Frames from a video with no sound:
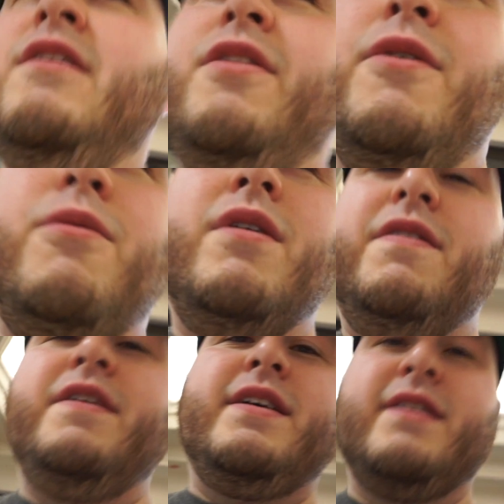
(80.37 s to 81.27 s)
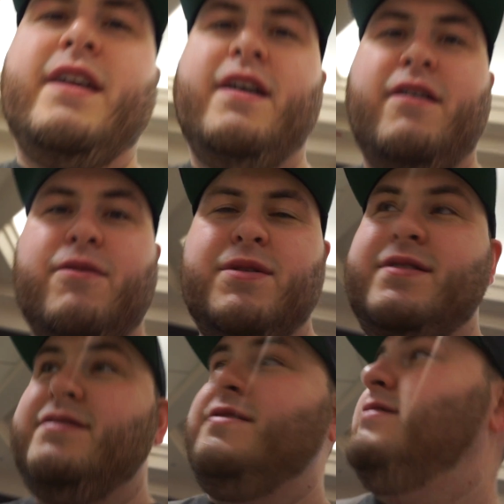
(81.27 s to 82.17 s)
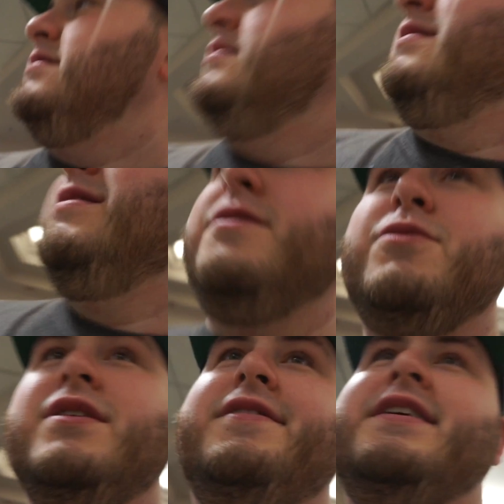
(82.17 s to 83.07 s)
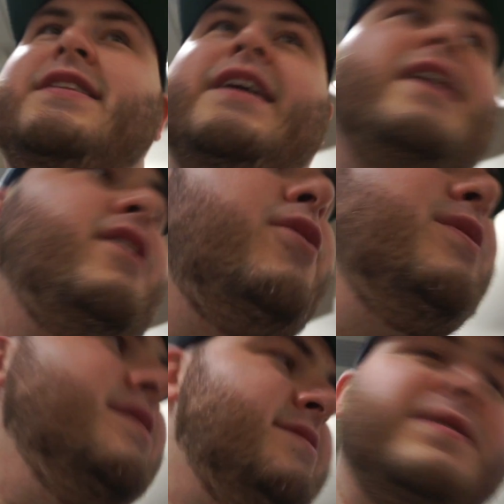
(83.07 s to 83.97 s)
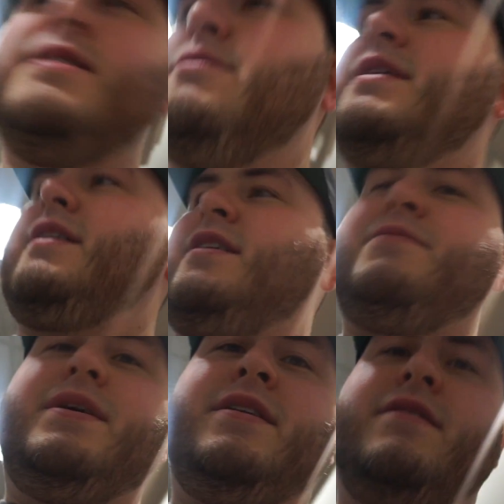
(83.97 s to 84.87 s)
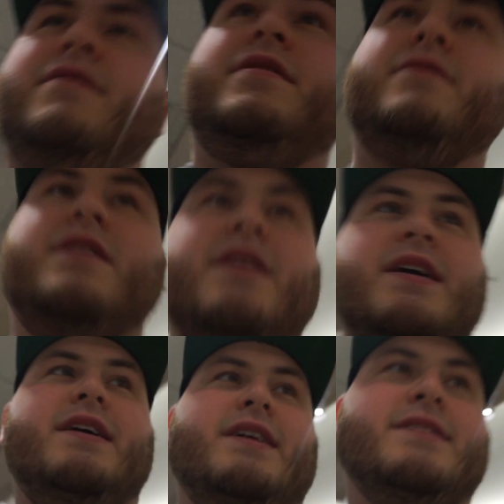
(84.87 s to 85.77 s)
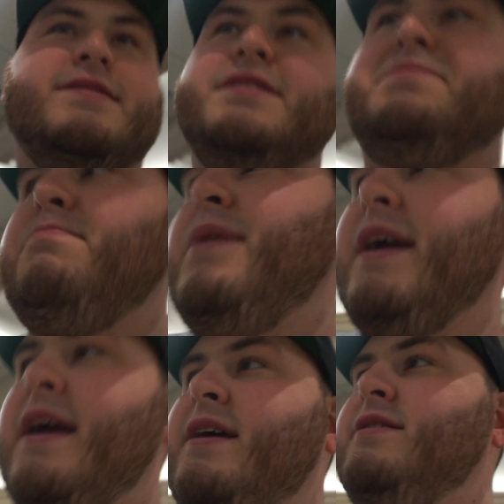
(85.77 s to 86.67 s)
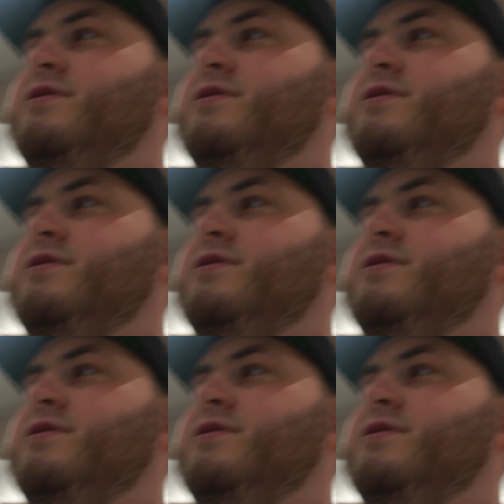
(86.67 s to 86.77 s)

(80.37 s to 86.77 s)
The one thing that I always, the one thing that I always see when I come in here though, is these big ass